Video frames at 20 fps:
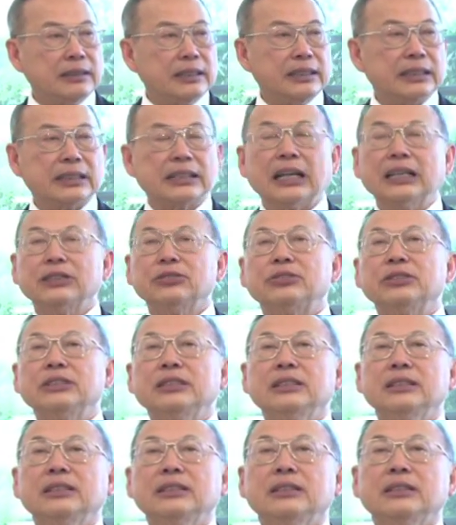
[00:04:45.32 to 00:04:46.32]
and a
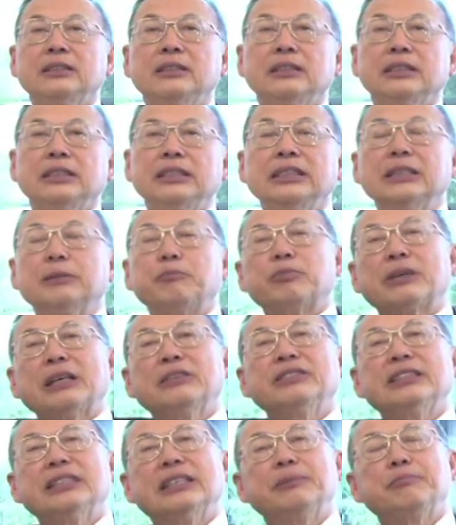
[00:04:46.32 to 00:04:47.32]
country in the
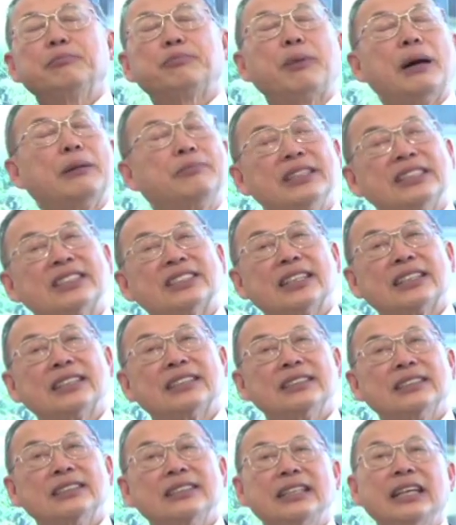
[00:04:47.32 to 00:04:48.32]
private and public
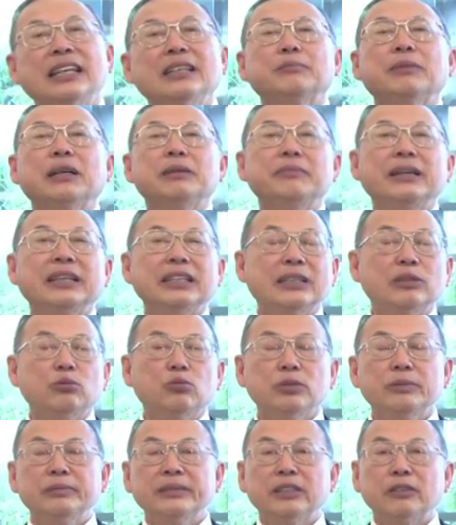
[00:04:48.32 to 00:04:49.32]
sector led by men and
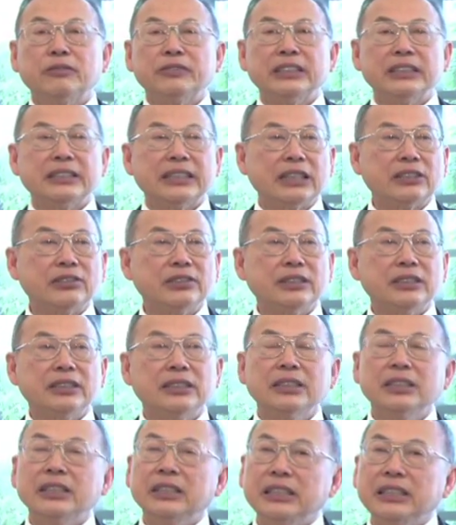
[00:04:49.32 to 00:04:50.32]
women of
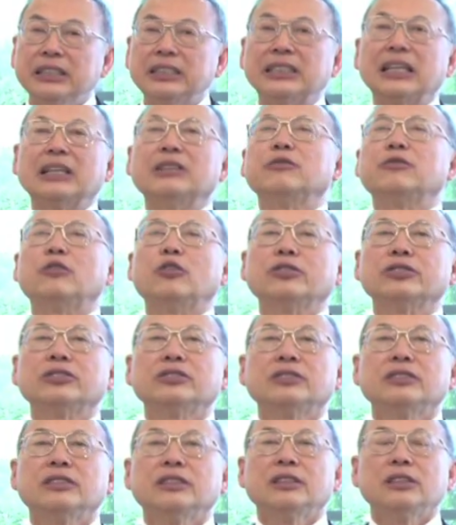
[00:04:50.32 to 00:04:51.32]
integrity is
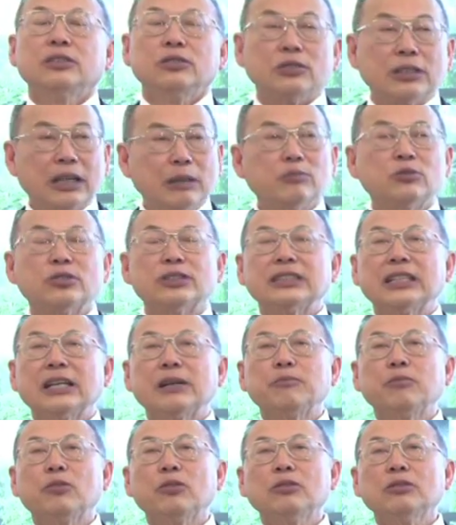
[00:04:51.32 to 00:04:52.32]
enforced. You come to
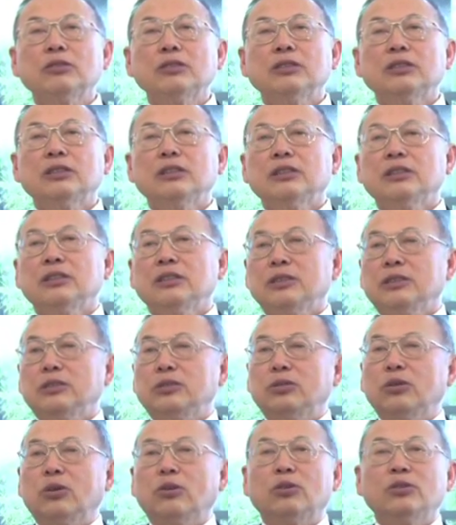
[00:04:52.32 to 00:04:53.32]
Singapore,
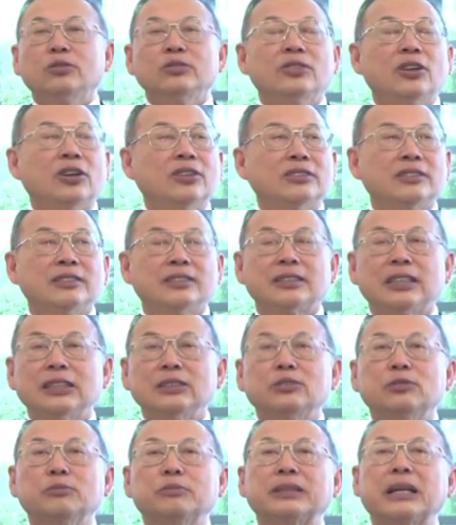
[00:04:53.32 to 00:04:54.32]
do not try
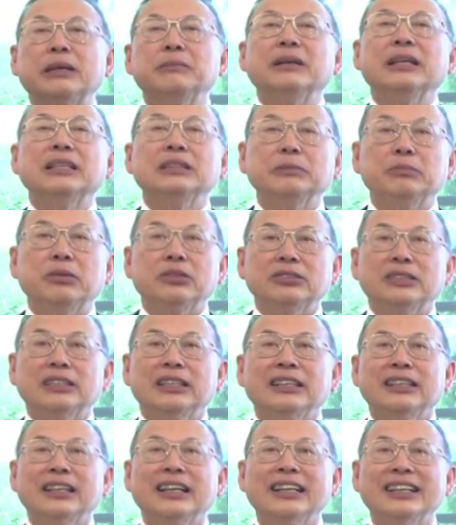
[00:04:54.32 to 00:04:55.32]
to bribe anybody.
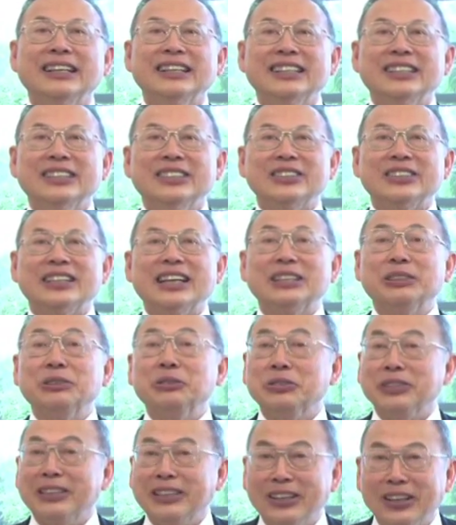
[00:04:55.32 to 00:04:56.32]
You get
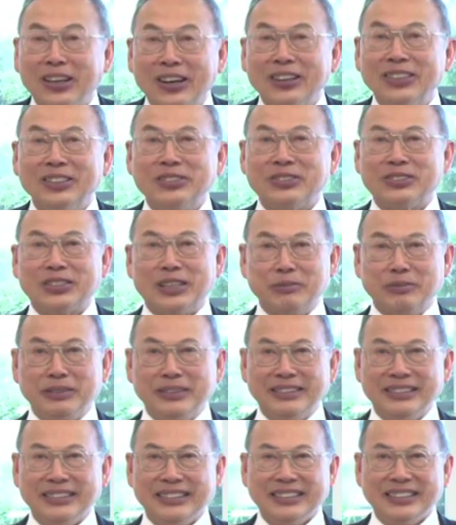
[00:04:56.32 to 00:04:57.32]
into a lot of trouble
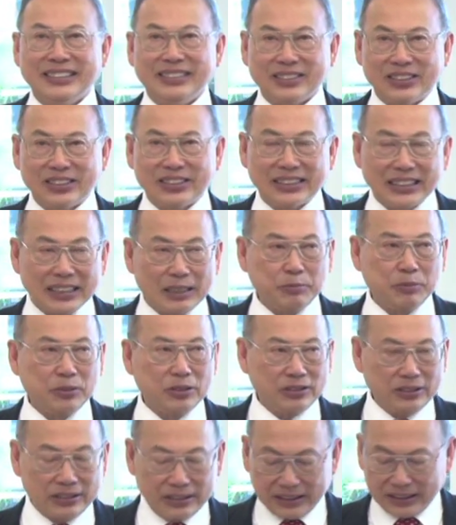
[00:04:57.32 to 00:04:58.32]
because
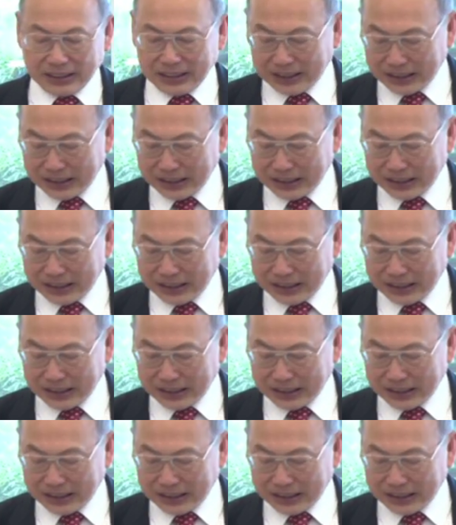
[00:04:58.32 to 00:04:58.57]
Singapore is a